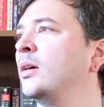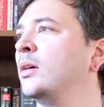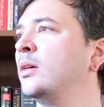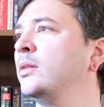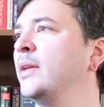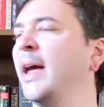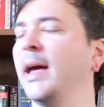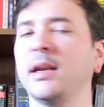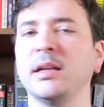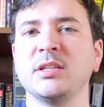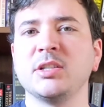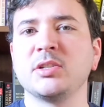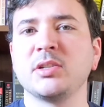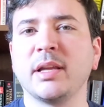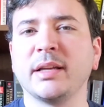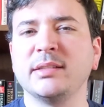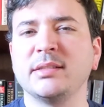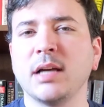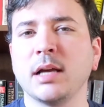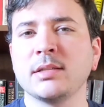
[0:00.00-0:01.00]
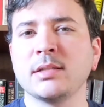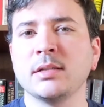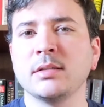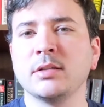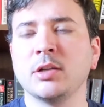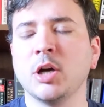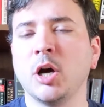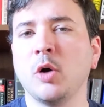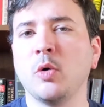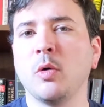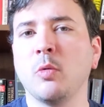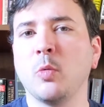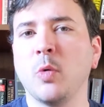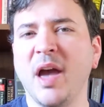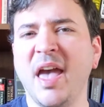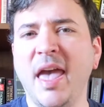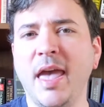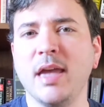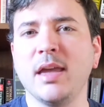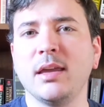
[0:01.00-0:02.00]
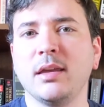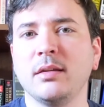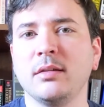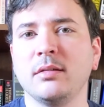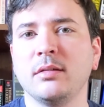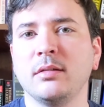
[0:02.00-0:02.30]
and it just like doesn't go away,